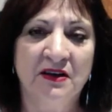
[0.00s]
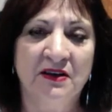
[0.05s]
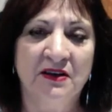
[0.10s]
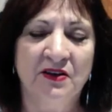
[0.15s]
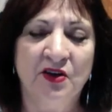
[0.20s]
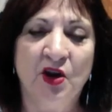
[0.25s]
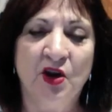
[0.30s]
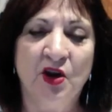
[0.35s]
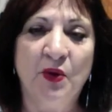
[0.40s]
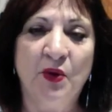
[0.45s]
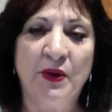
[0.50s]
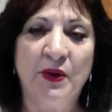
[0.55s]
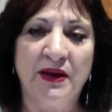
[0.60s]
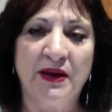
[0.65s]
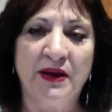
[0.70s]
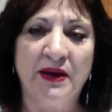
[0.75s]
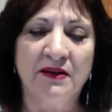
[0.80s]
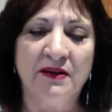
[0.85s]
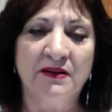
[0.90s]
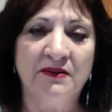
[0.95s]

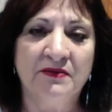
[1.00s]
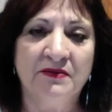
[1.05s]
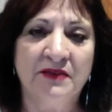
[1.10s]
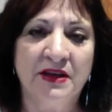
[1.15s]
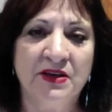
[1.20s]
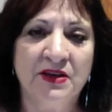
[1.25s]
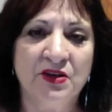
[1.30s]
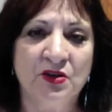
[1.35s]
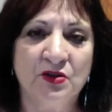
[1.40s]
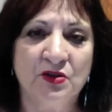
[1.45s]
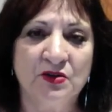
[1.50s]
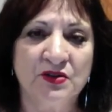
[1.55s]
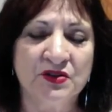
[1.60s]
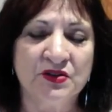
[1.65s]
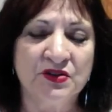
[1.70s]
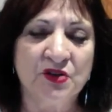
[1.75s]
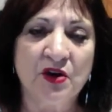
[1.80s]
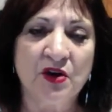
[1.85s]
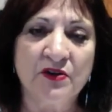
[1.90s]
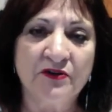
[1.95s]
knowing that you're
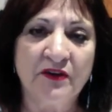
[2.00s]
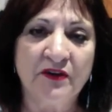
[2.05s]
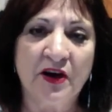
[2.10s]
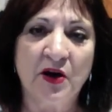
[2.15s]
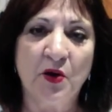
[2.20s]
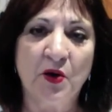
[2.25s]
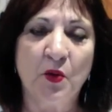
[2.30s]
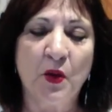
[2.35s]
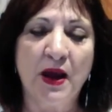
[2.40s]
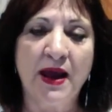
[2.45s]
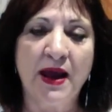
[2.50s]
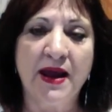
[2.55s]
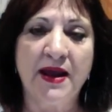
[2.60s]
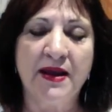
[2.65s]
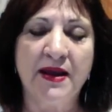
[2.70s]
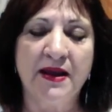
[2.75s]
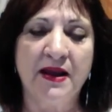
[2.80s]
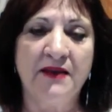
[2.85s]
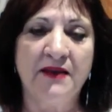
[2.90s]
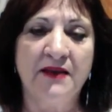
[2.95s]
so far
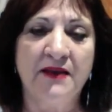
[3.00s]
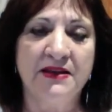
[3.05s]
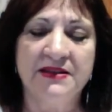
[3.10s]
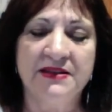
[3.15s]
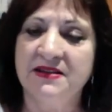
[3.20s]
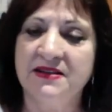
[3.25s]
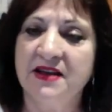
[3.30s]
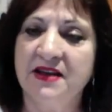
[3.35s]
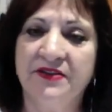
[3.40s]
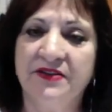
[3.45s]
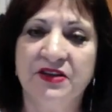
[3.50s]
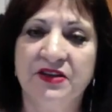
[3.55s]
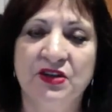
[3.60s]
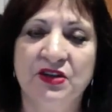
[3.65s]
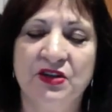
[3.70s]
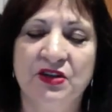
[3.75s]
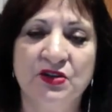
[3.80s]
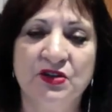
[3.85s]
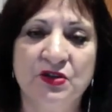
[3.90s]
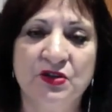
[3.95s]
away and there's nothing you
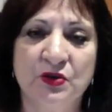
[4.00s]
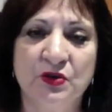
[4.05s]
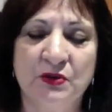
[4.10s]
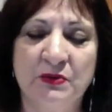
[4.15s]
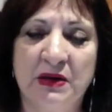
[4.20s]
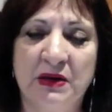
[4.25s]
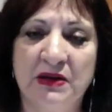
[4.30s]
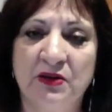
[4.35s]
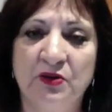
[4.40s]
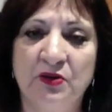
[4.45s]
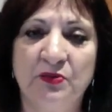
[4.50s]
can do, and my little